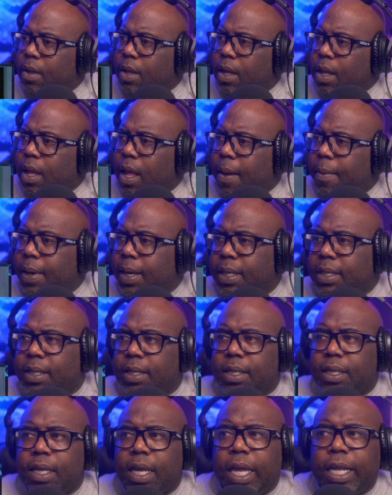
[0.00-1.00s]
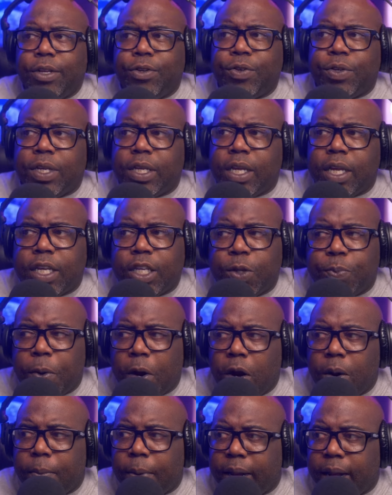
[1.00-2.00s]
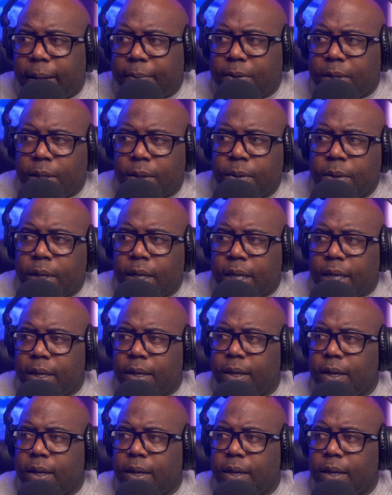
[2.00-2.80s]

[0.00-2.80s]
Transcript: I mean, listen, this is an interesting experiment, absolutely.